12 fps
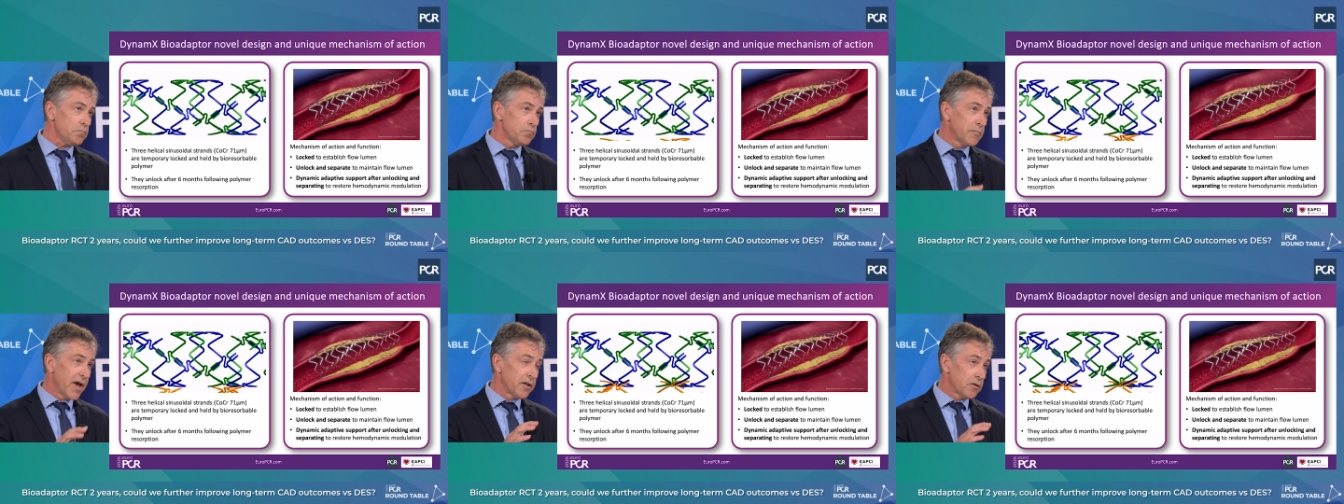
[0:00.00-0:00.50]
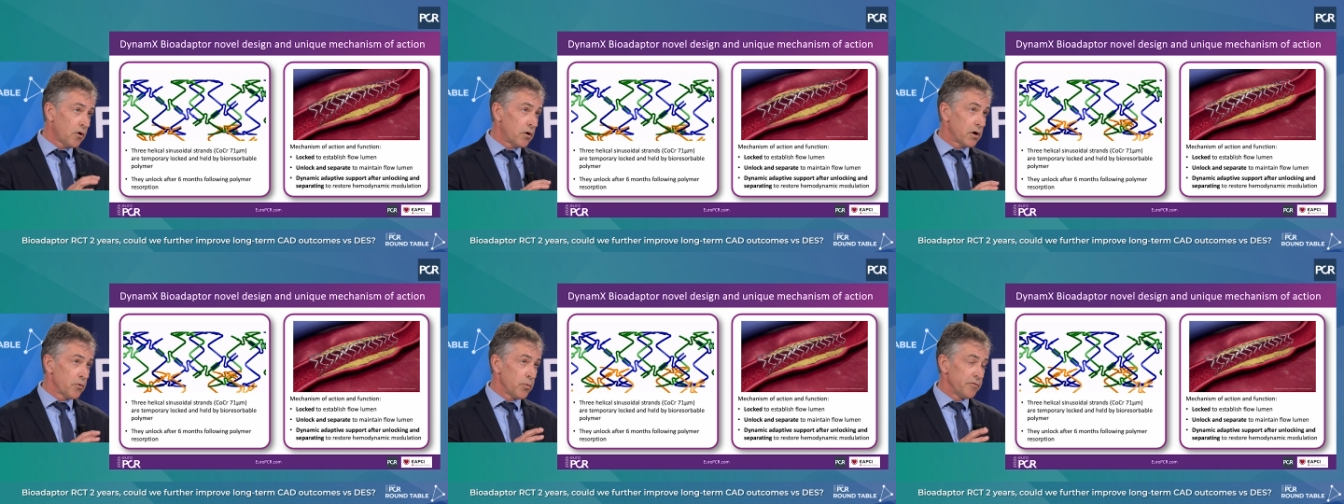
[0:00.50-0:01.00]
that
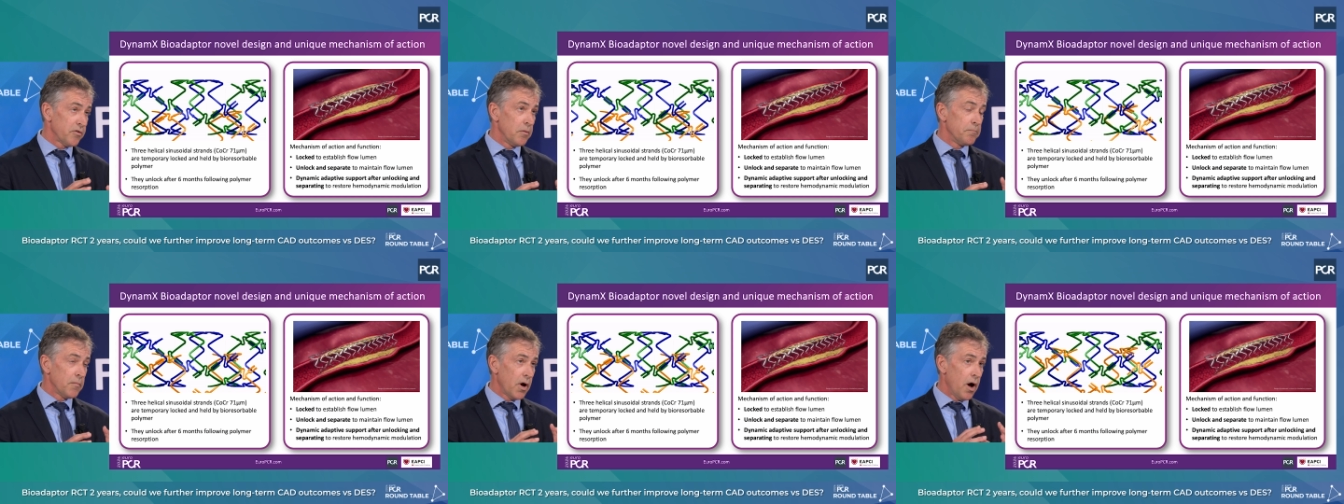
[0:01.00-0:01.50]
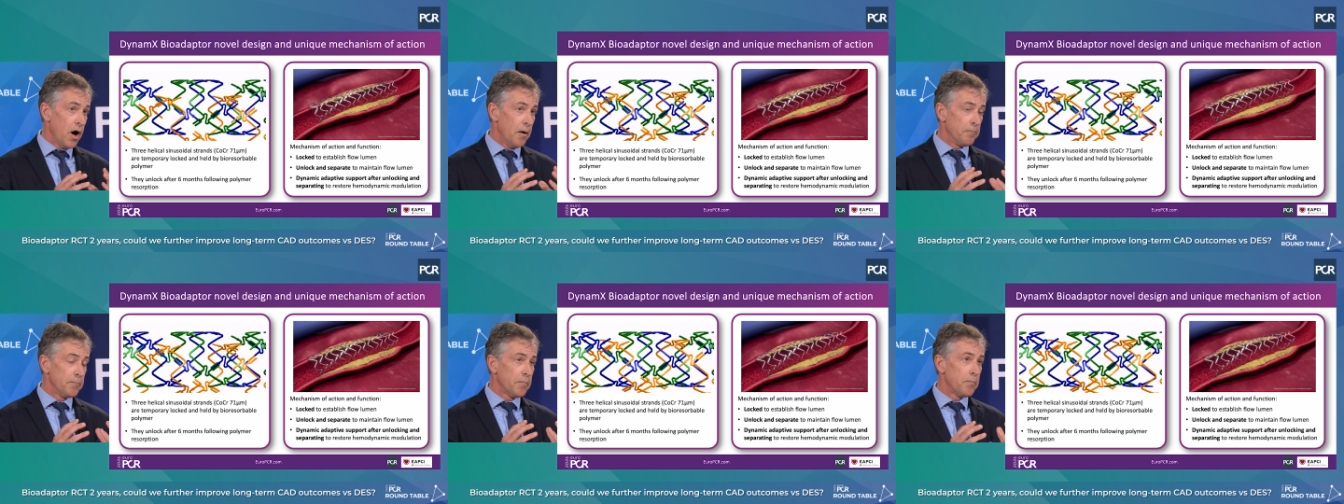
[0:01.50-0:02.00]
are with a
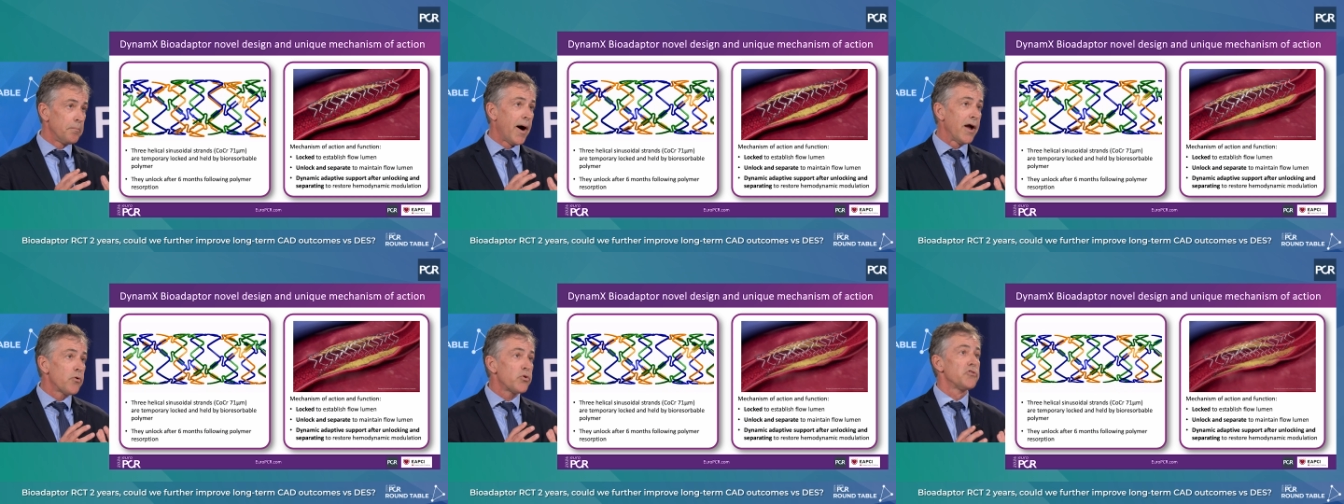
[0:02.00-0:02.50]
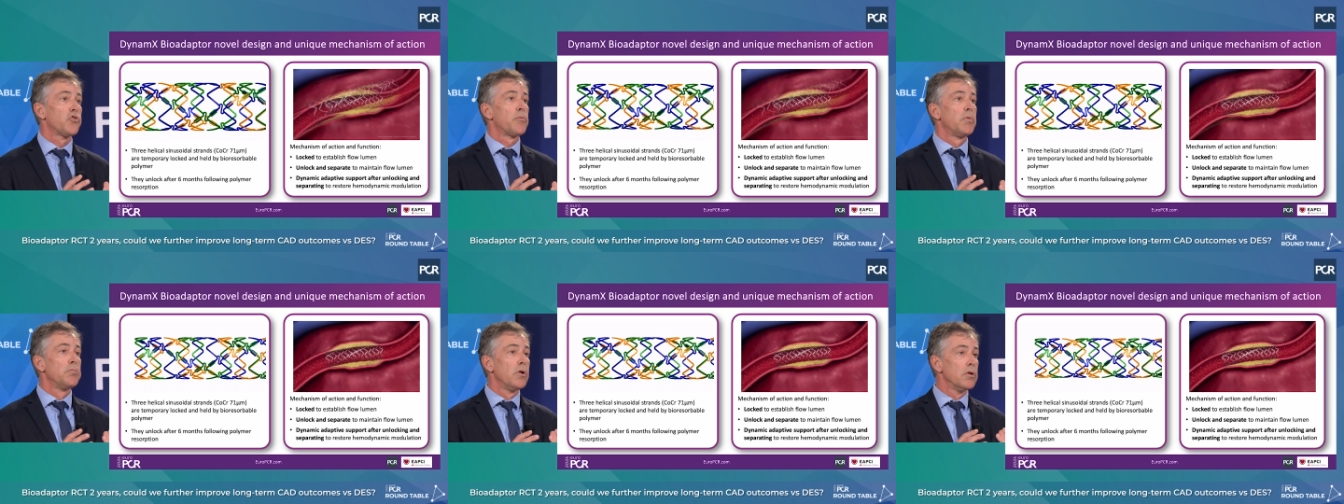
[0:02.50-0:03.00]
um,
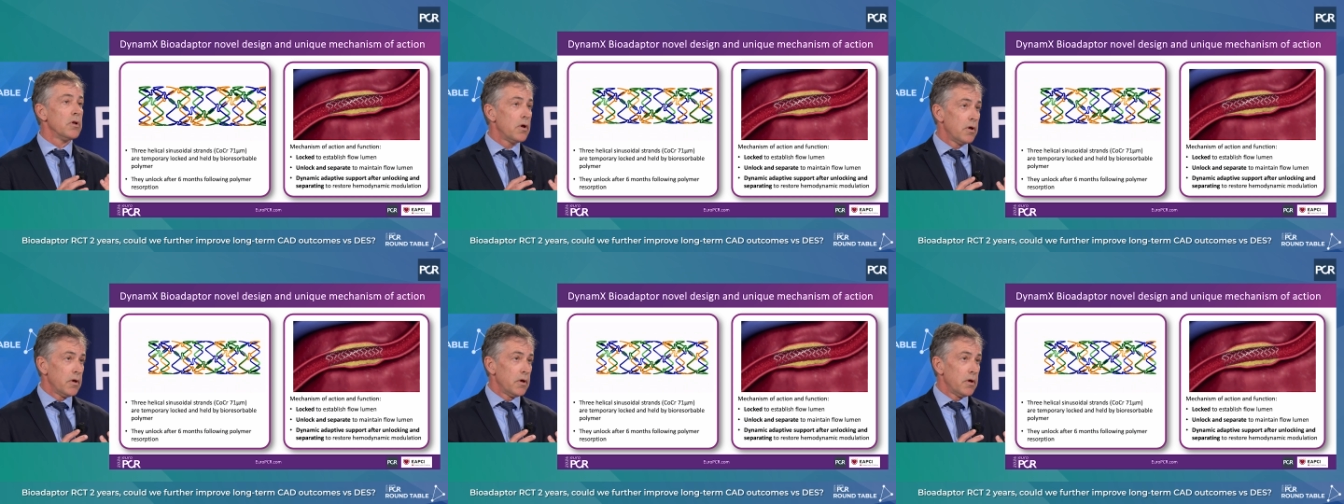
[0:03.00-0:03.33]
bioresorbable